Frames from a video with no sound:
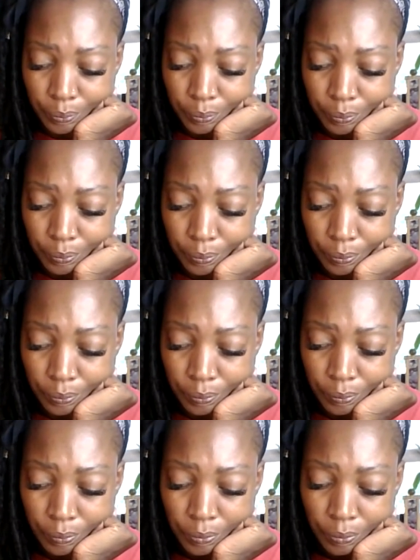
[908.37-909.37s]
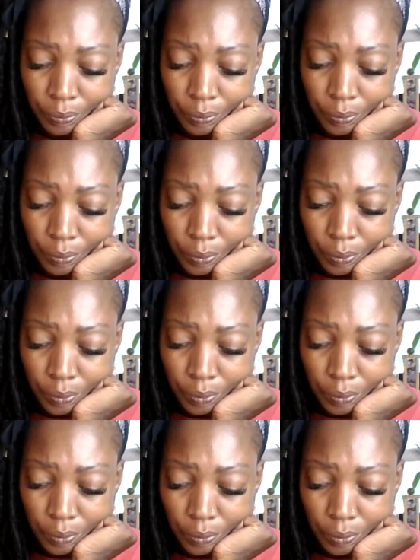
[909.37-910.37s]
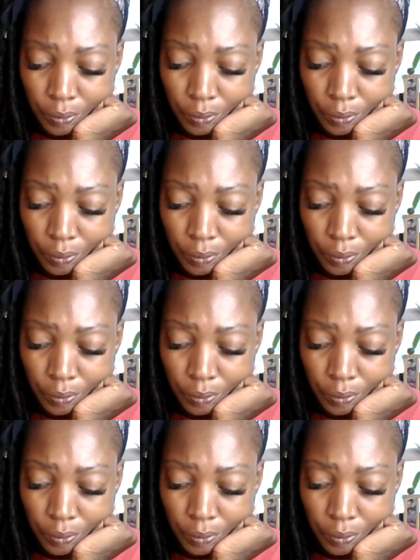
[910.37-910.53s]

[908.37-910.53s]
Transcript: (no one is talking)